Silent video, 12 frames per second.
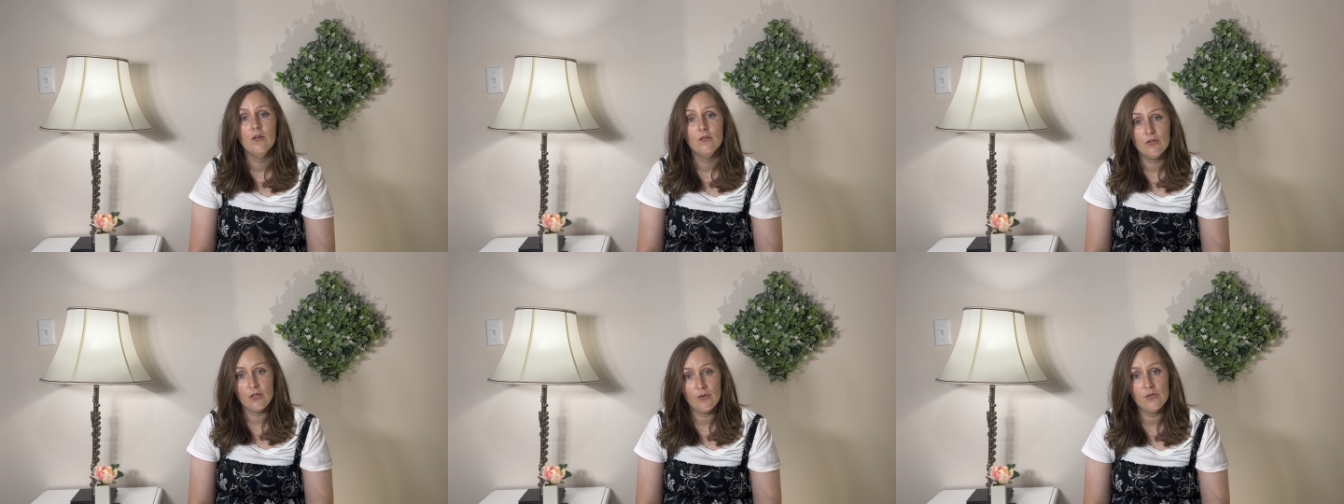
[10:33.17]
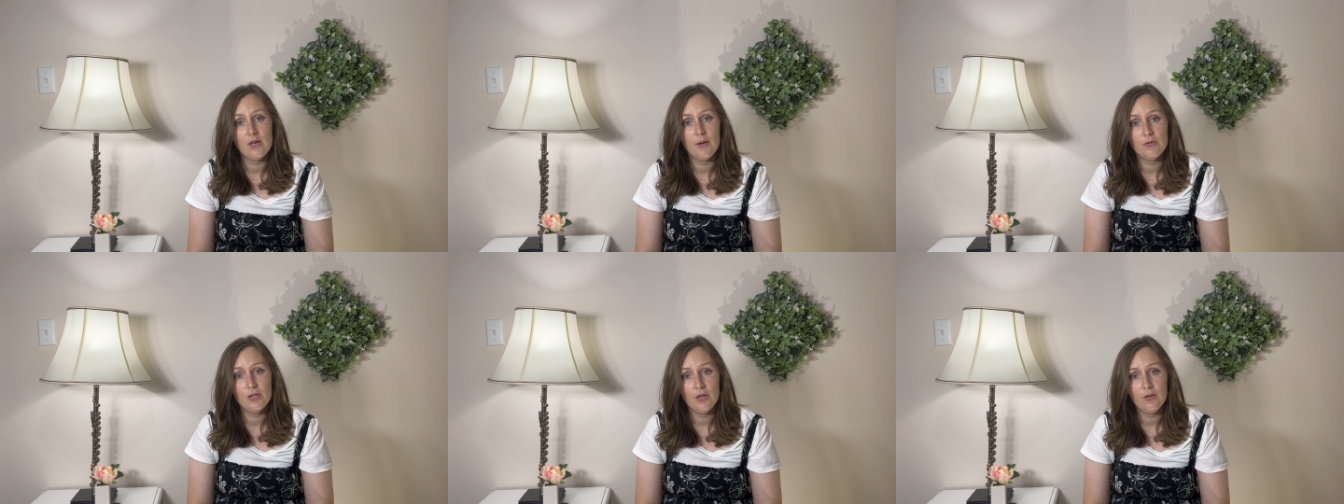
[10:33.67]
So
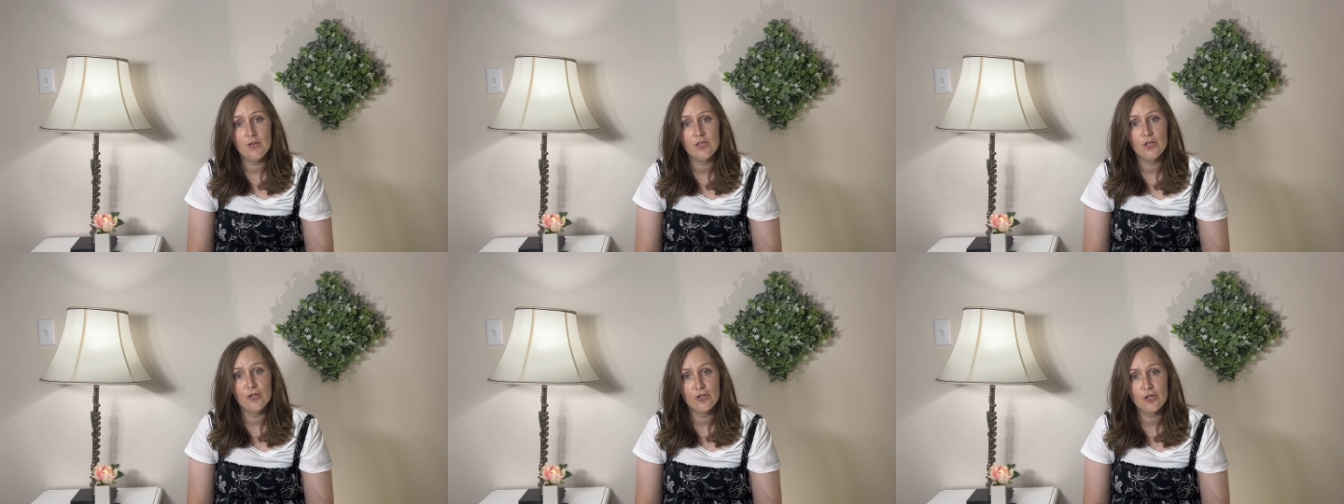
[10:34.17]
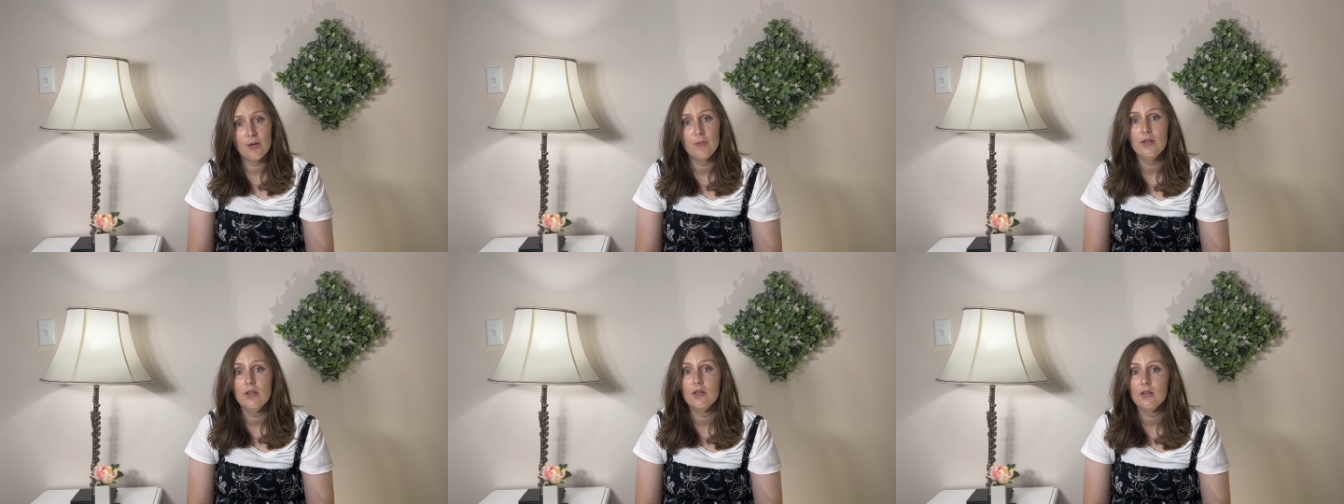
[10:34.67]
step 2 is to
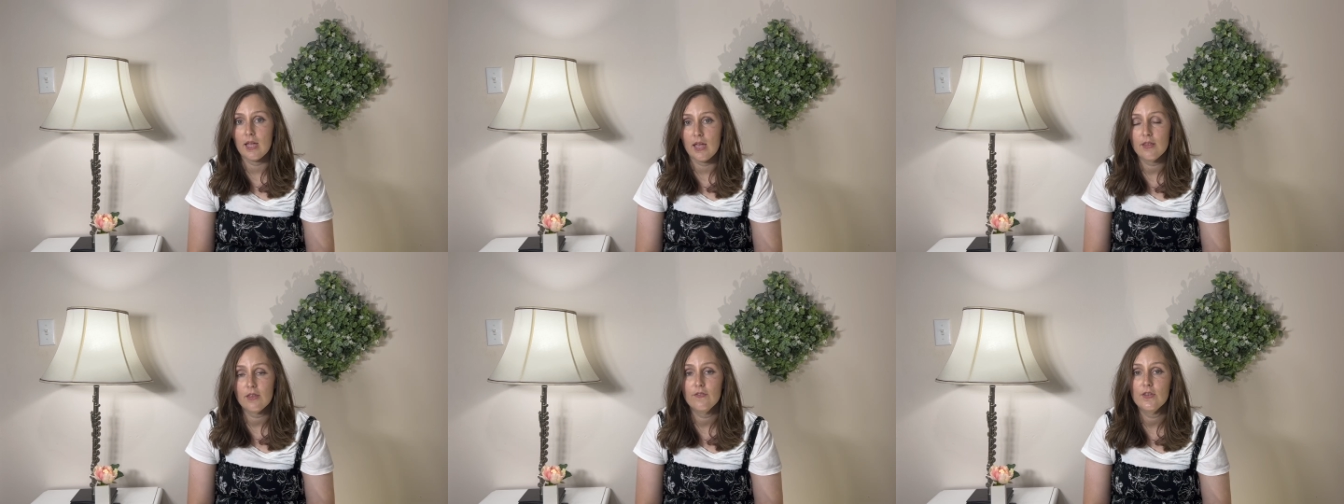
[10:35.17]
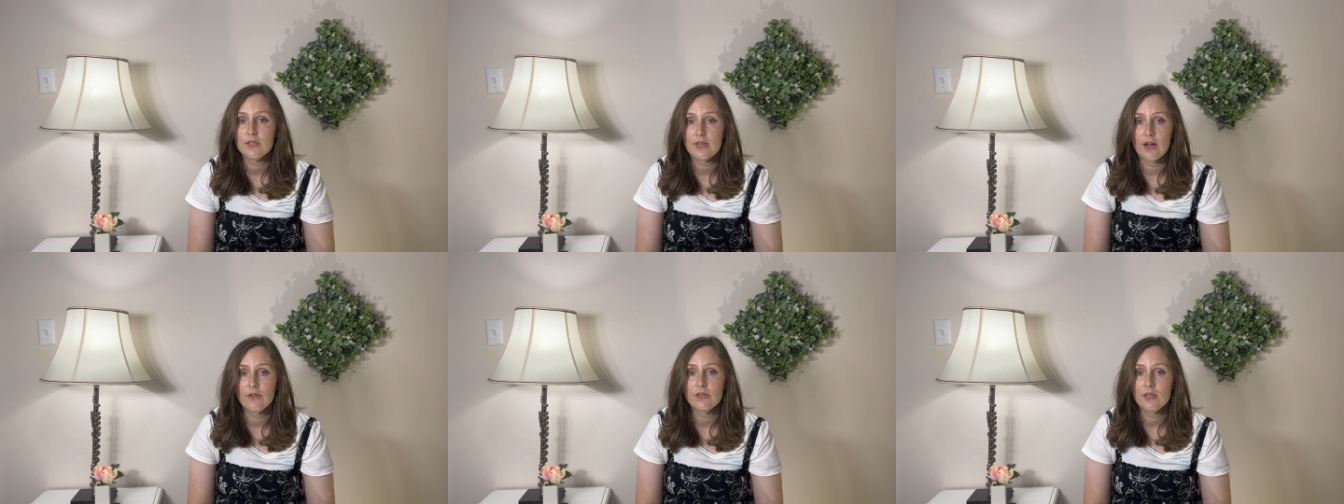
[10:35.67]
determine the length of the
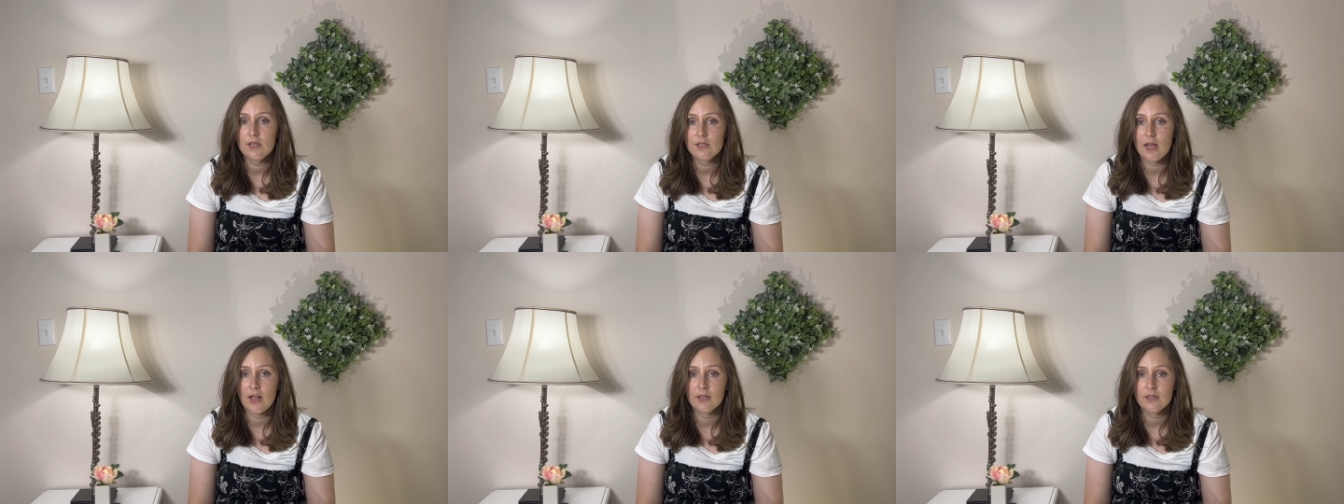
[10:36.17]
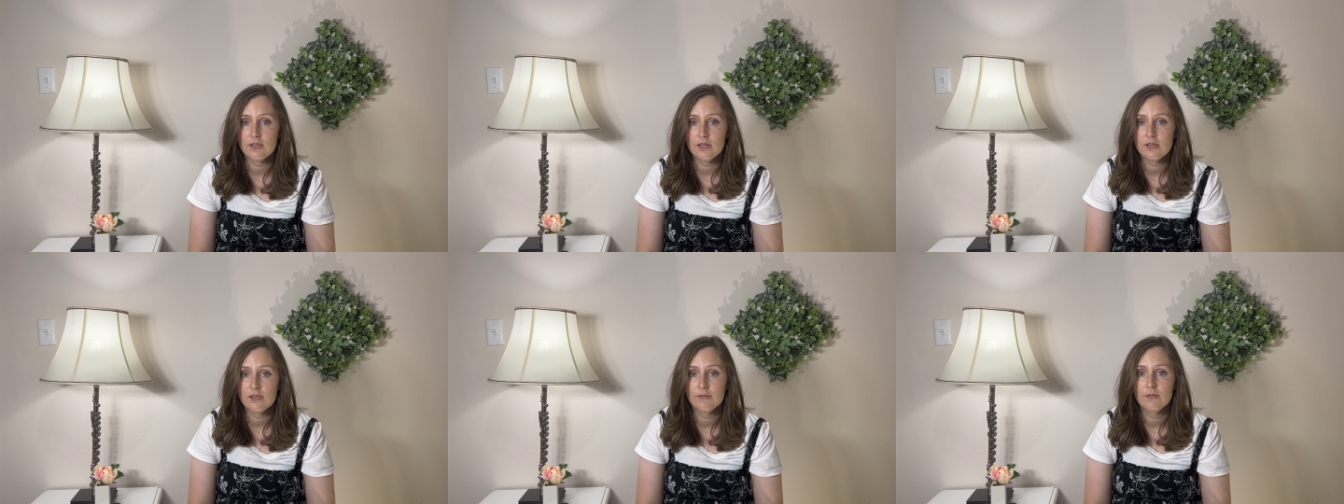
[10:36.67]
sounds and the
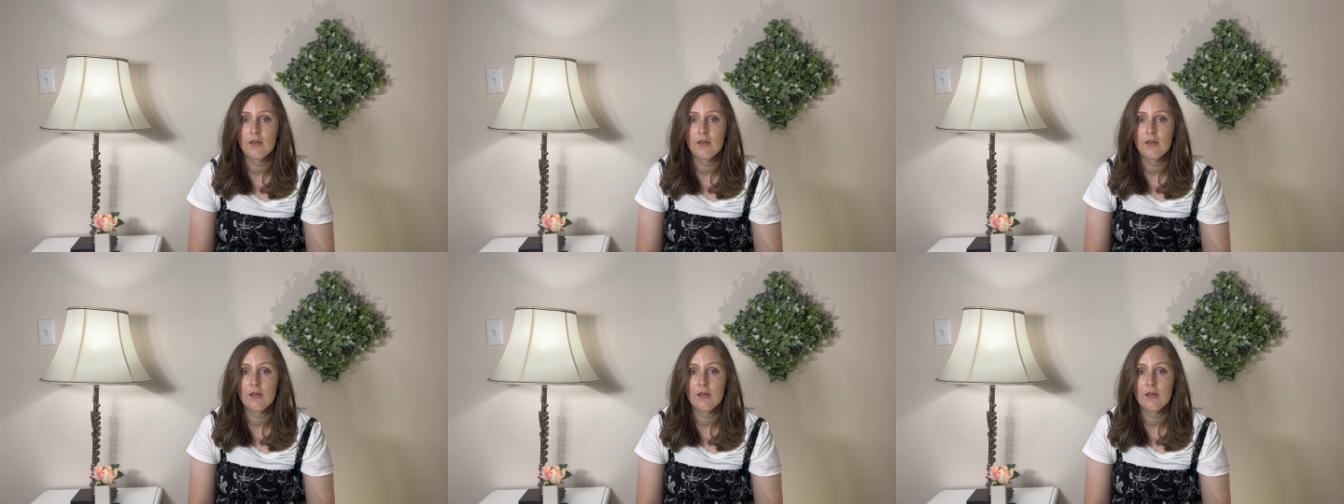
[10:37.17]
silences.